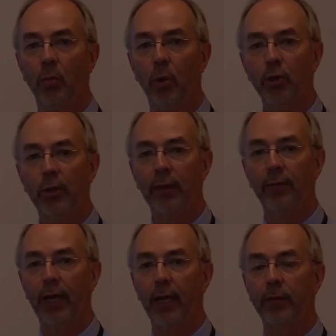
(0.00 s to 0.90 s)
What you'd
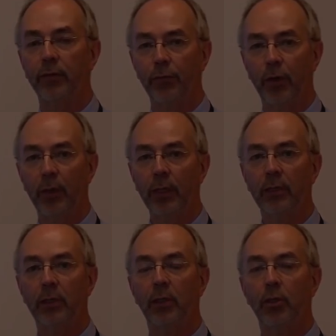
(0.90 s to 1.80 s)
have now is fewer
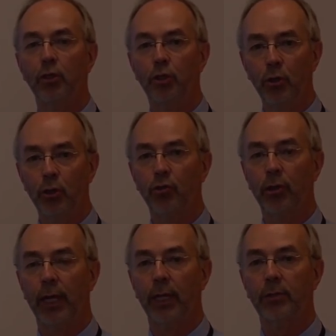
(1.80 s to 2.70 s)

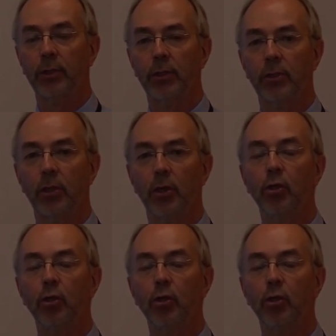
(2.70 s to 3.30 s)
unitary councillors